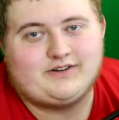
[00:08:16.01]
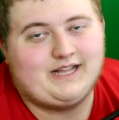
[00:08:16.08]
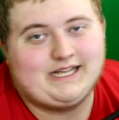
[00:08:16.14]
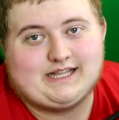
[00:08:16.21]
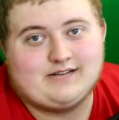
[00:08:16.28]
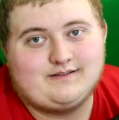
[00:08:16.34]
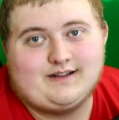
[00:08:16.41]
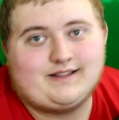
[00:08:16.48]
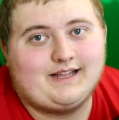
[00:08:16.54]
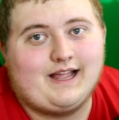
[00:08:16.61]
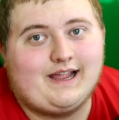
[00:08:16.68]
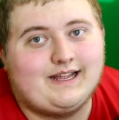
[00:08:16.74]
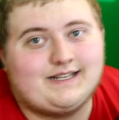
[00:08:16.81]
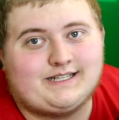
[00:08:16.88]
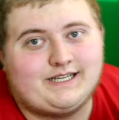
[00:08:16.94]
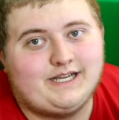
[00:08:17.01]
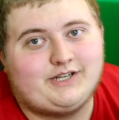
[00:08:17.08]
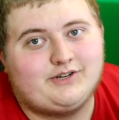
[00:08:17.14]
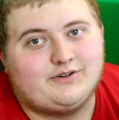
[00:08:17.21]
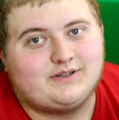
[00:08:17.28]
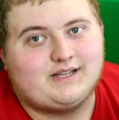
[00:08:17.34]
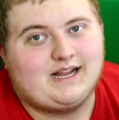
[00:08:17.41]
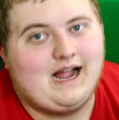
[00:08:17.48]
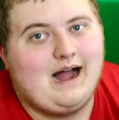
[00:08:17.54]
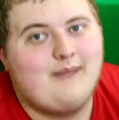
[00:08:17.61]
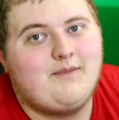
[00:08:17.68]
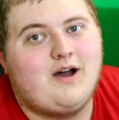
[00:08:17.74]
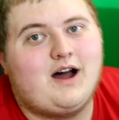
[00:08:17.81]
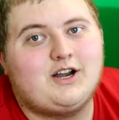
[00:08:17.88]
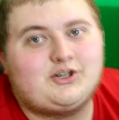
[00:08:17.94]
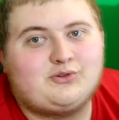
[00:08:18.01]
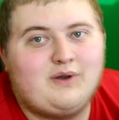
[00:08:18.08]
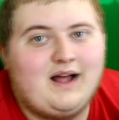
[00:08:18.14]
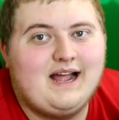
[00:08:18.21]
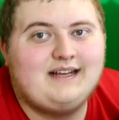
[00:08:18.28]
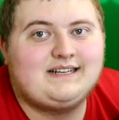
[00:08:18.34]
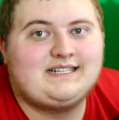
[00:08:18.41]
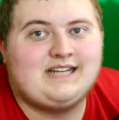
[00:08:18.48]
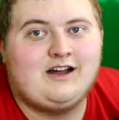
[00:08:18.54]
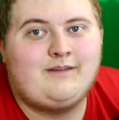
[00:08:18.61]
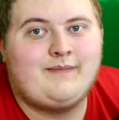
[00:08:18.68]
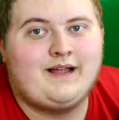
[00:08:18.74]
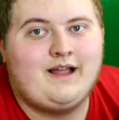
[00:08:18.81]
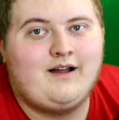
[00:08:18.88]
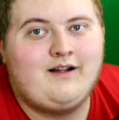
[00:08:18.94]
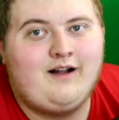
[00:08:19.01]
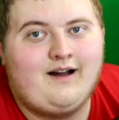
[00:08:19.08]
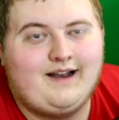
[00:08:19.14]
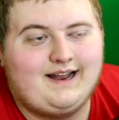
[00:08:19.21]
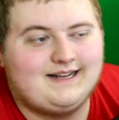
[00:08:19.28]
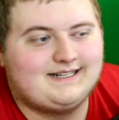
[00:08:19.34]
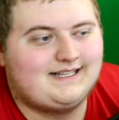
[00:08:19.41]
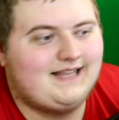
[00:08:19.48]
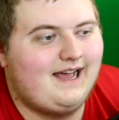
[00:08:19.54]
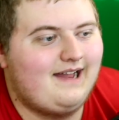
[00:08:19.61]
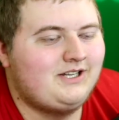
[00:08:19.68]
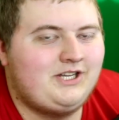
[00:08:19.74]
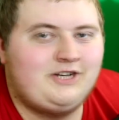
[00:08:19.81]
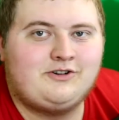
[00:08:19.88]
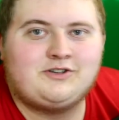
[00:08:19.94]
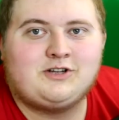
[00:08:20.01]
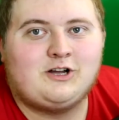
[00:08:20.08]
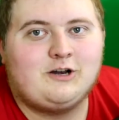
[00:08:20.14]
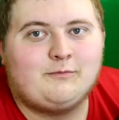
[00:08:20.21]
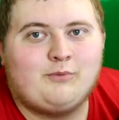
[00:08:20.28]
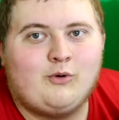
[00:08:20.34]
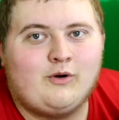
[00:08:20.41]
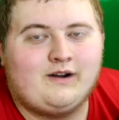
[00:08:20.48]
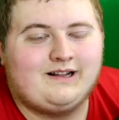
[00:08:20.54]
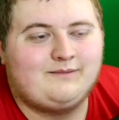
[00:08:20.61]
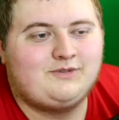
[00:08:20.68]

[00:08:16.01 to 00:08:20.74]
Like, there's nothing against teachers. Like, I'm not trying to tell my young audience that teachers aren't important.